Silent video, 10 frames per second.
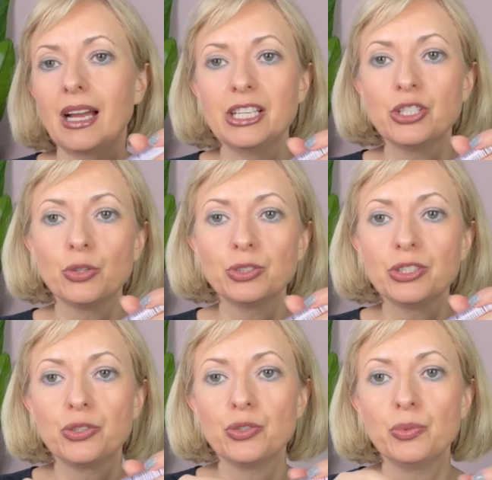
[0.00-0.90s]
I showed
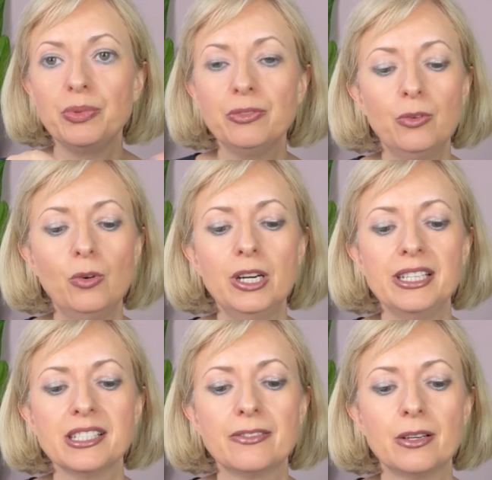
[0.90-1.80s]
it to you before.
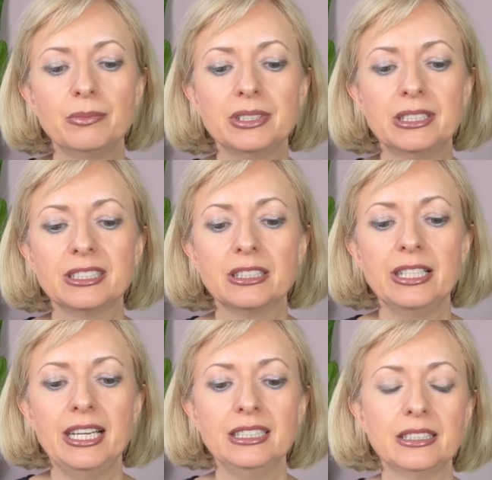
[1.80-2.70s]
It's from
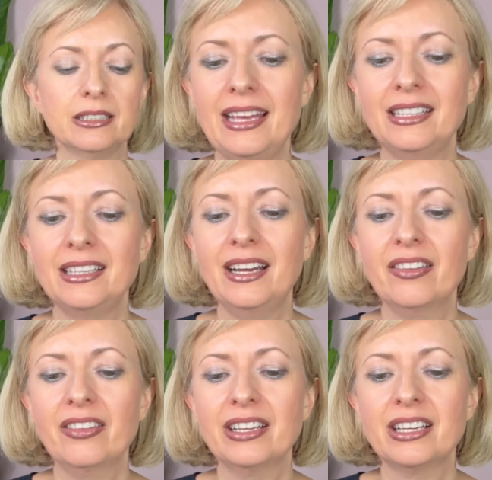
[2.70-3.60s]
Tartlet, and I
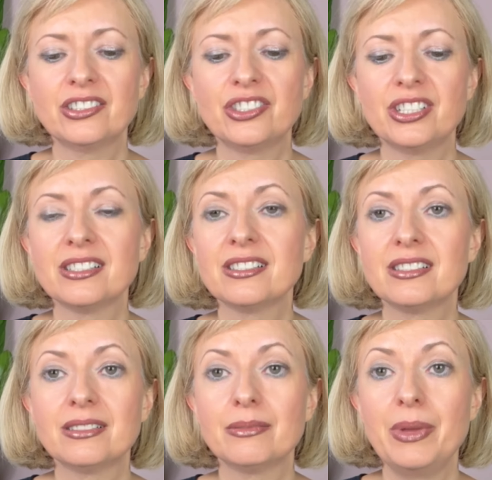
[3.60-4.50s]
think it just
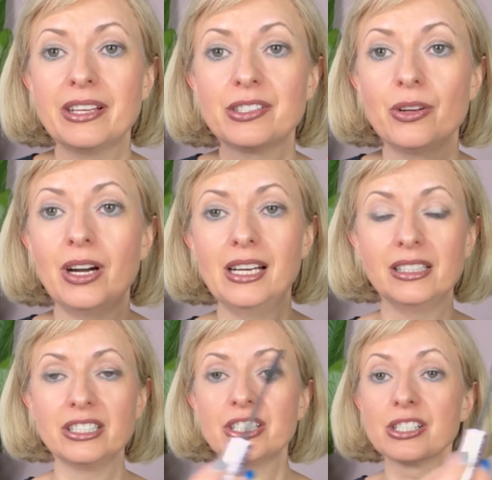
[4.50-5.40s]
makes your
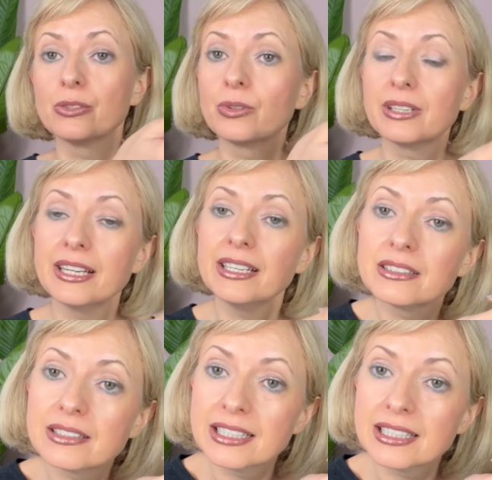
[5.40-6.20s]
eyelashes look great.